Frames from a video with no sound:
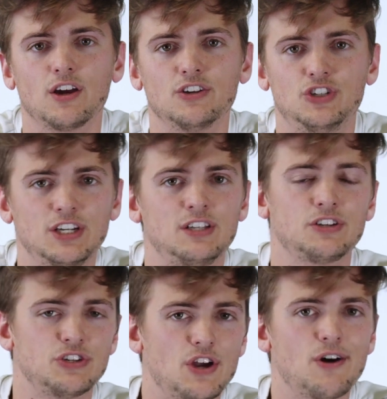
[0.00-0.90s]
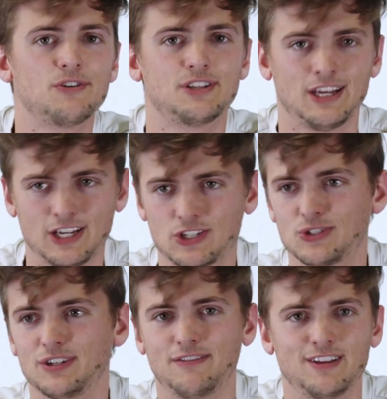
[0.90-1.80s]
Jesus knows the
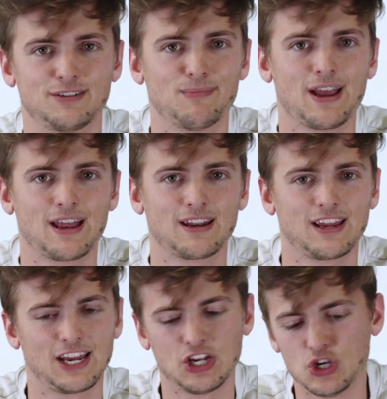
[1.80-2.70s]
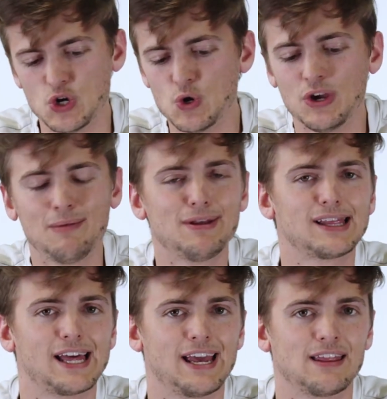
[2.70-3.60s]
history of this man. He knew he'd be
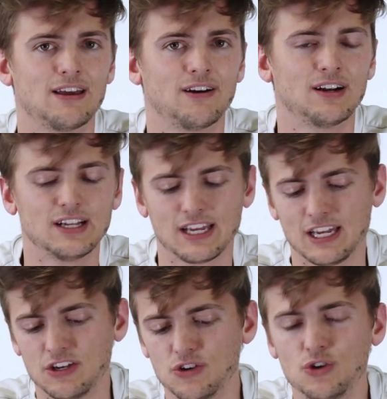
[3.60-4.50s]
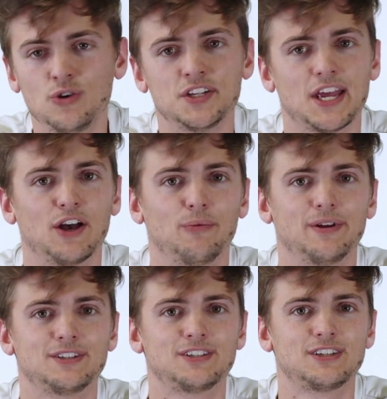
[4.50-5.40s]
laying there, he knew his
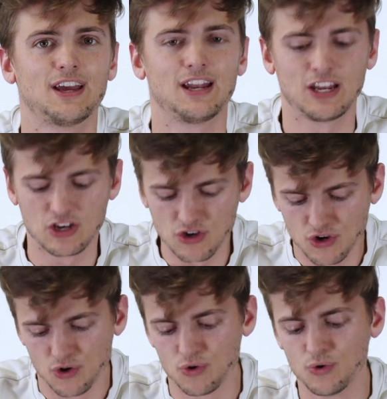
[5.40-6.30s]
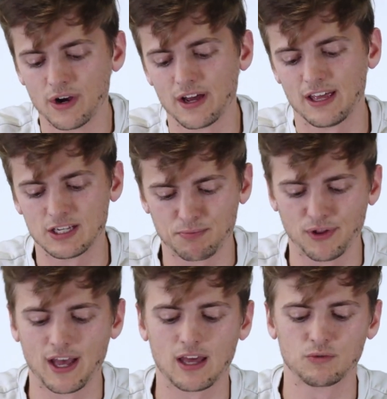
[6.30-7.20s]
ailments, and he knew his
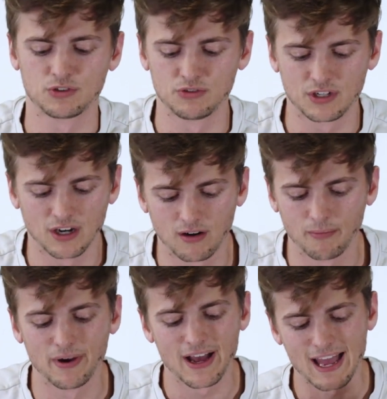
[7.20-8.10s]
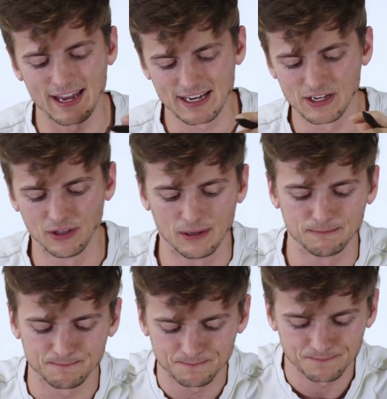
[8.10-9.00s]
plan was to come and heal him.